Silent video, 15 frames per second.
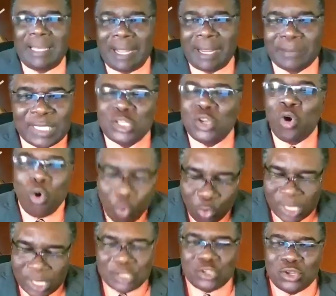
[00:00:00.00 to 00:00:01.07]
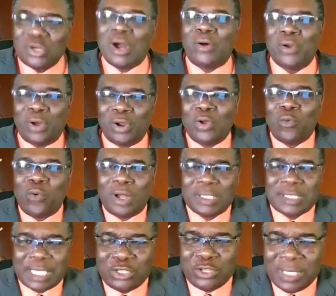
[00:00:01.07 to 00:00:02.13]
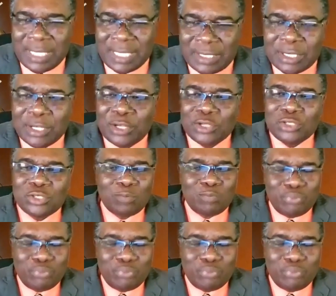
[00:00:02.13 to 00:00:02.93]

and somebody's holding you down underwater and you need